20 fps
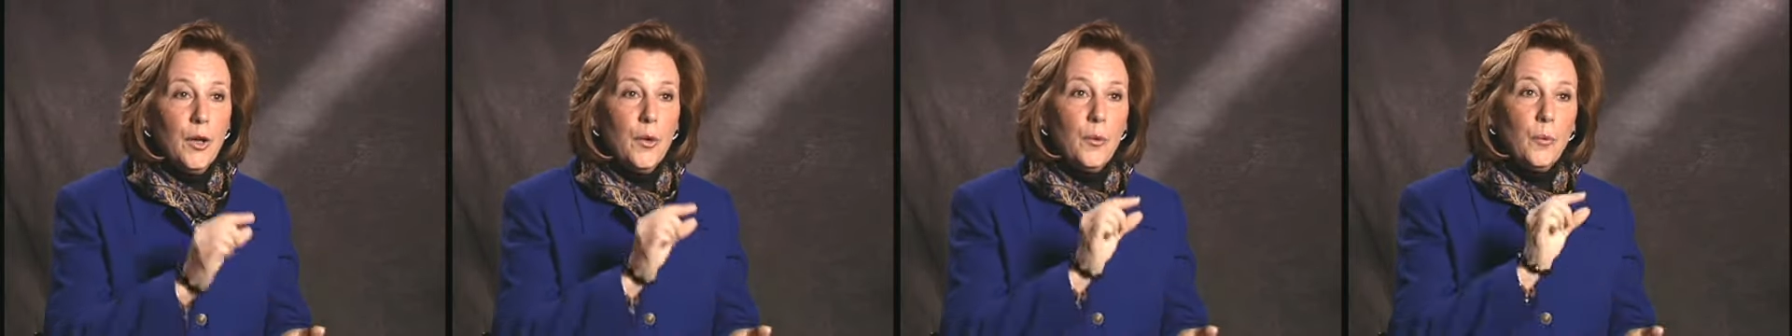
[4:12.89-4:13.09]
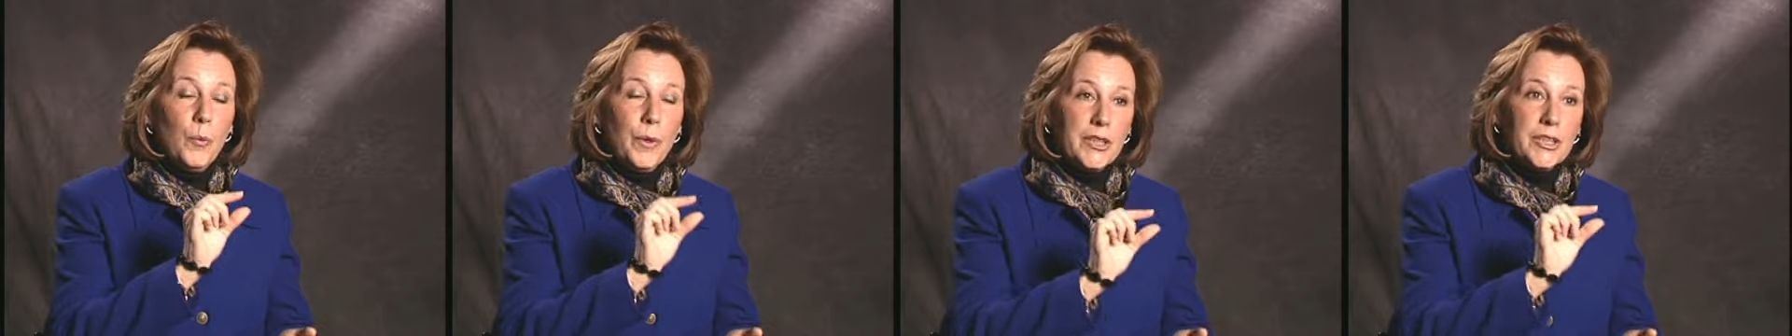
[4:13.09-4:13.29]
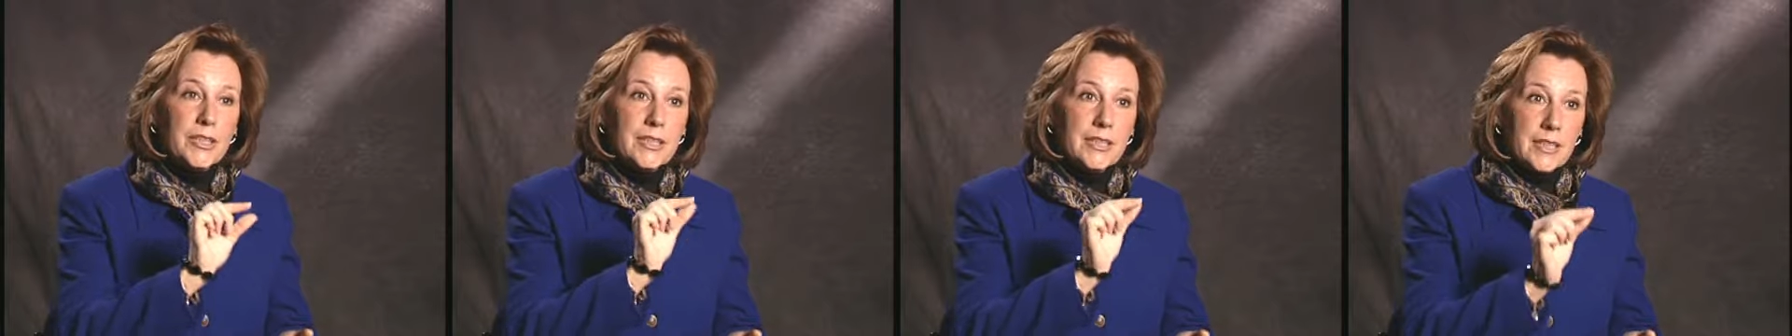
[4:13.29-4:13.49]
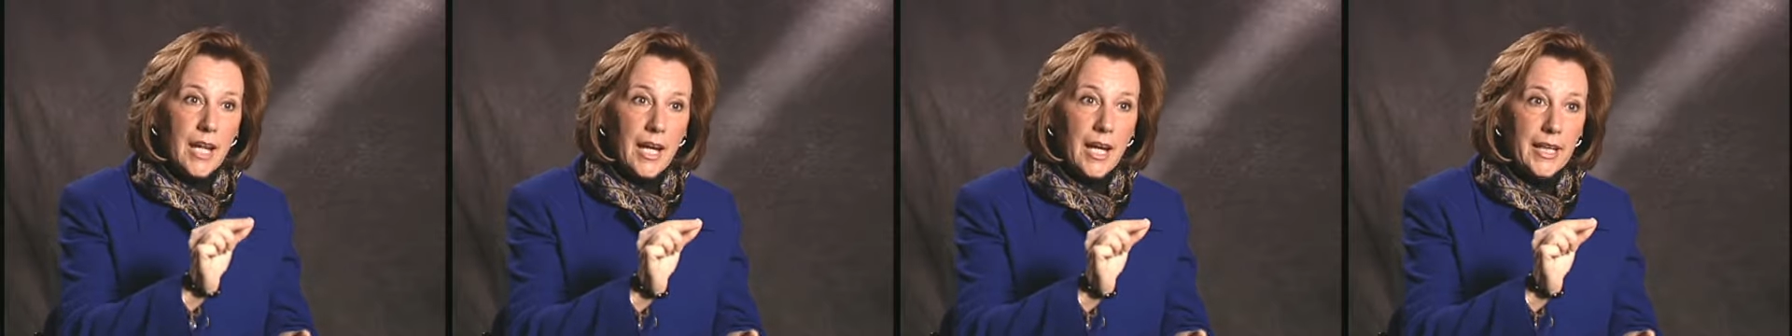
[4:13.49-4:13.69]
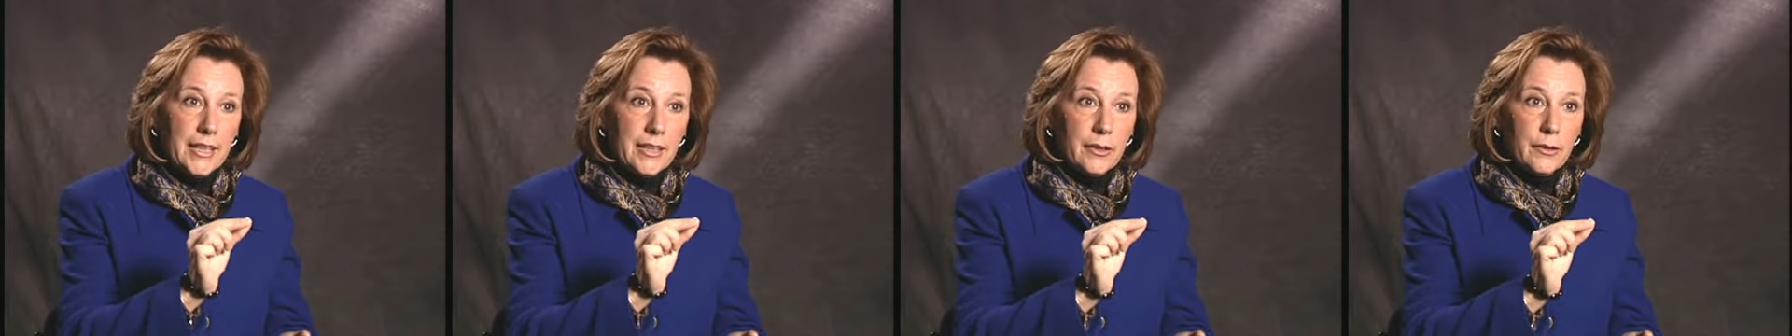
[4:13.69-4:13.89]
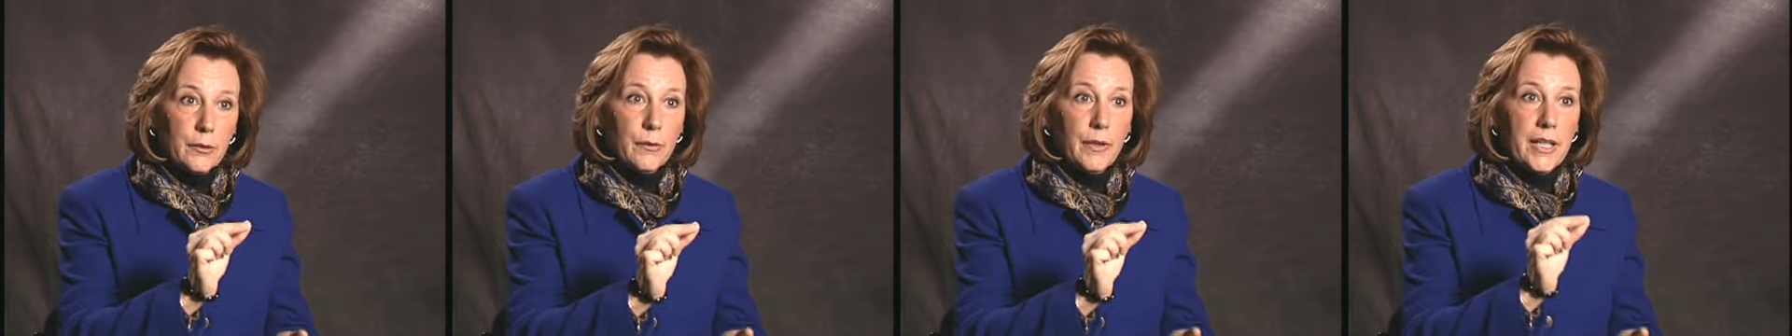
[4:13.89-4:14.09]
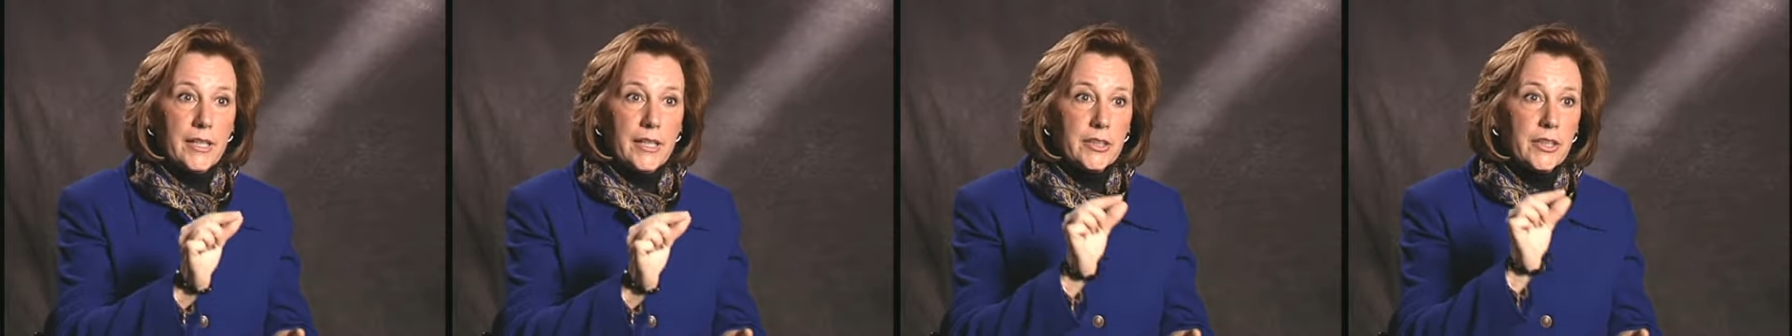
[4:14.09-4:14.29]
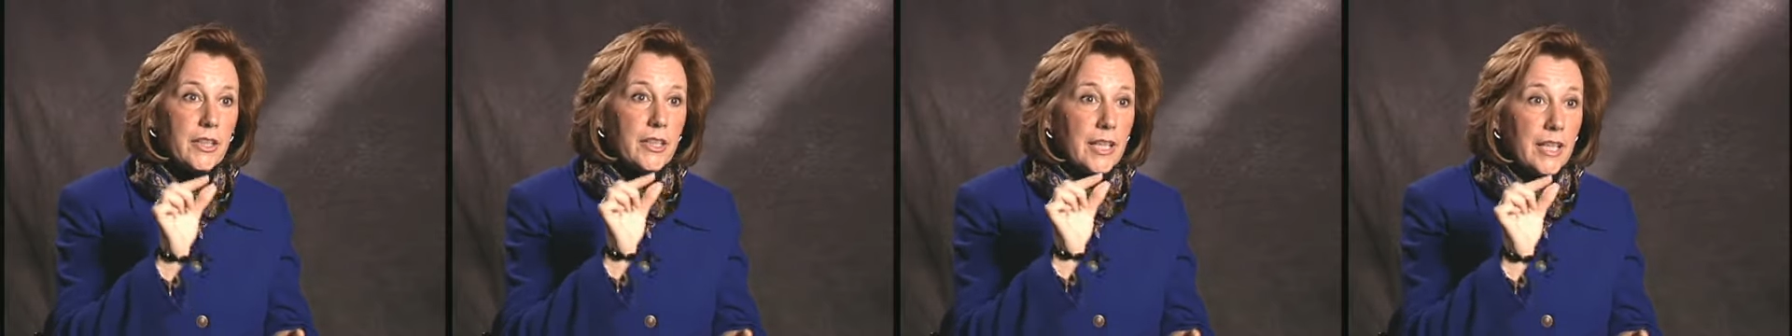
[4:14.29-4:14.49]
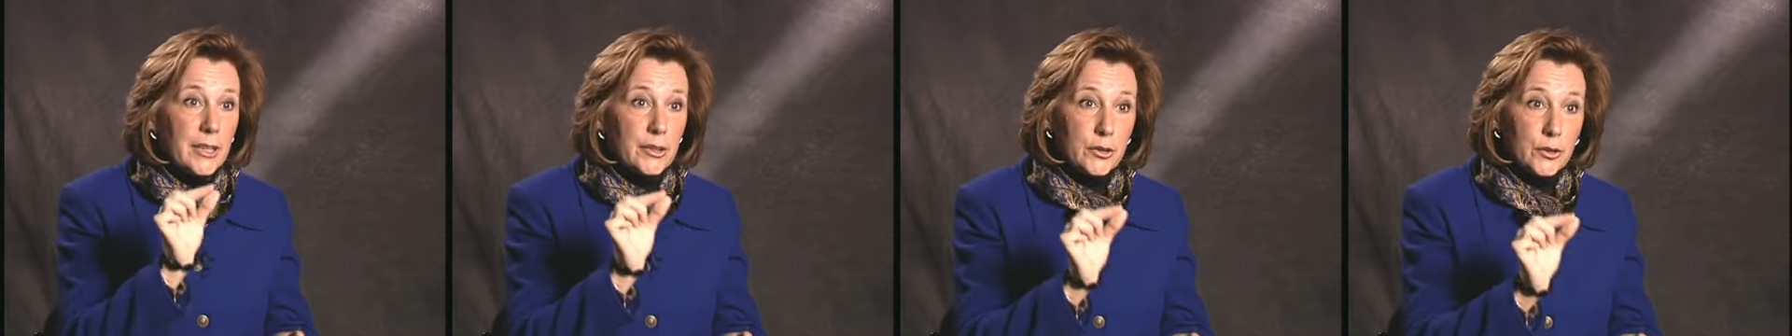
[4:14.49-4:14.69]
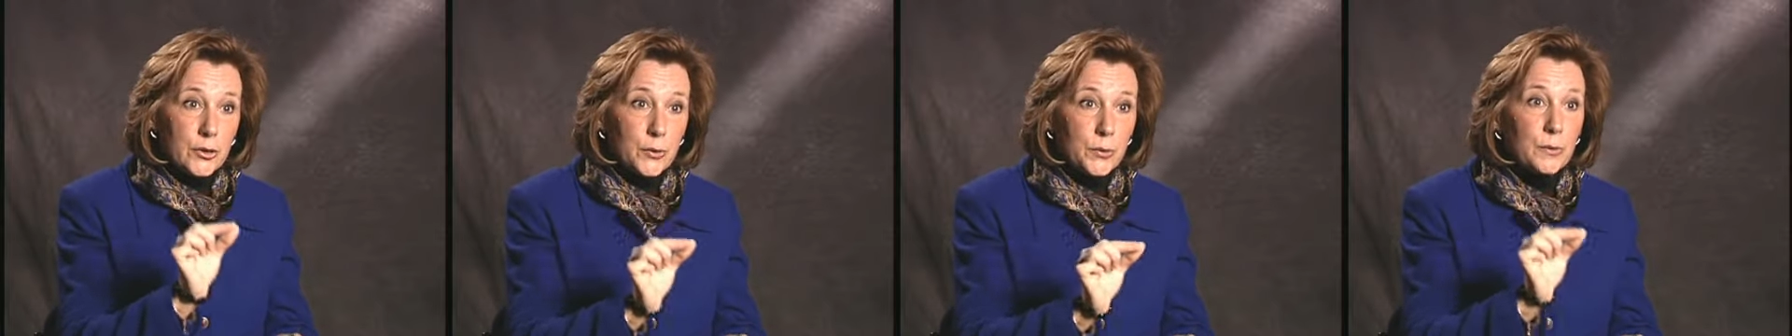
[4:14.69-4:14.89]
which design iteration
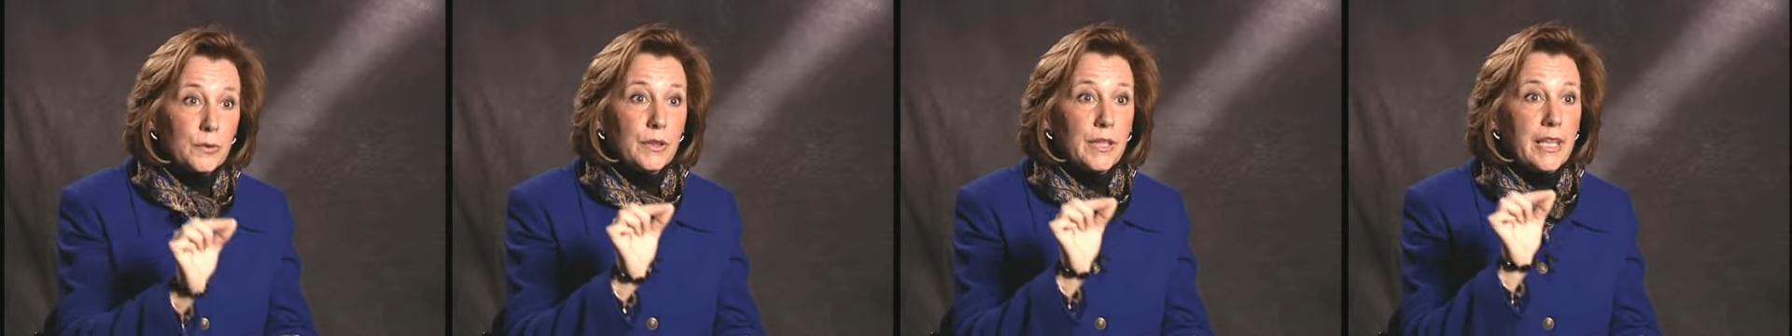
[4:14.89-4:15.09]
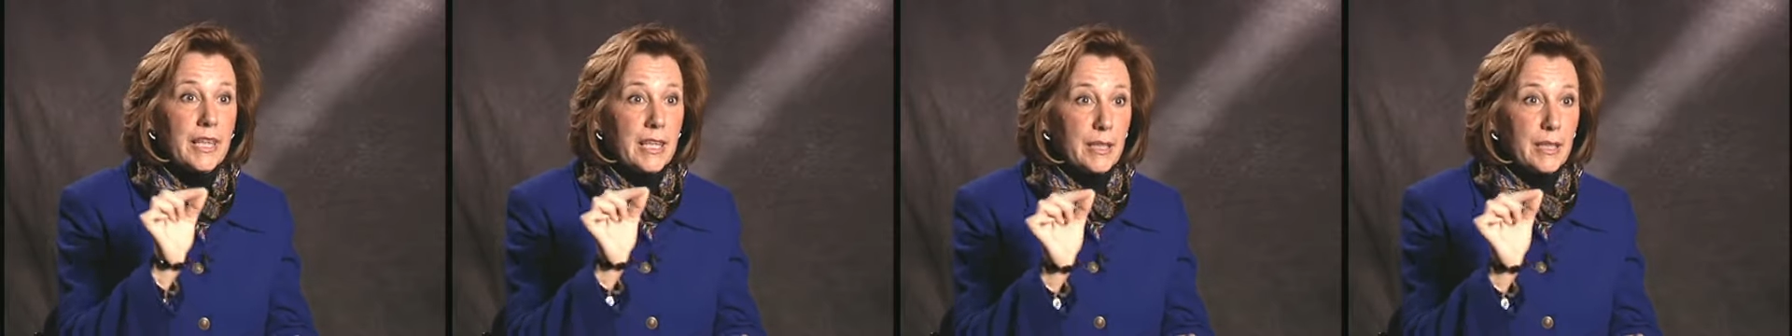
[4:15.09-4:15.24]
is truly